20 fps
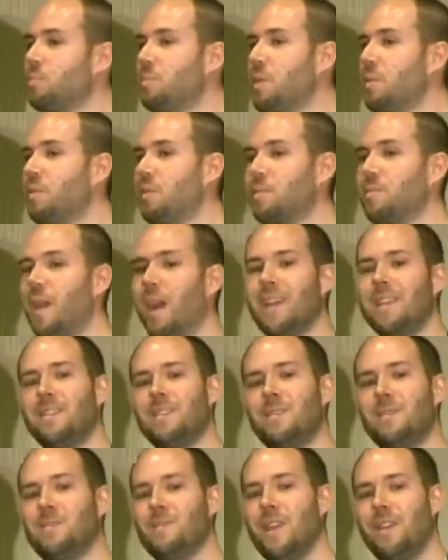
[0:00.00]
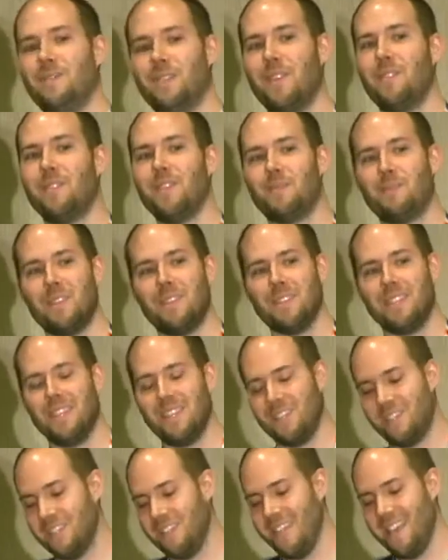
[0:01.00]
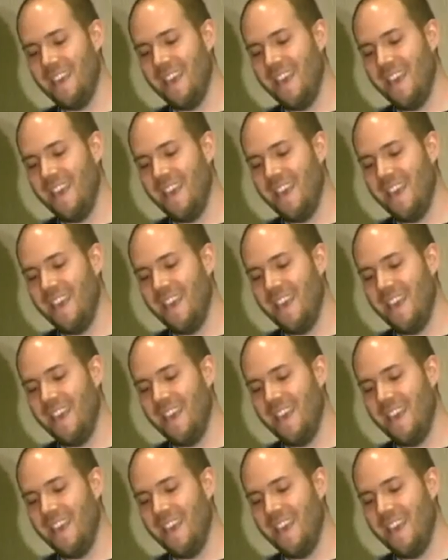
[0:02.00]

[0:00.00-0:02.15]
people's minds when I've given this presentation.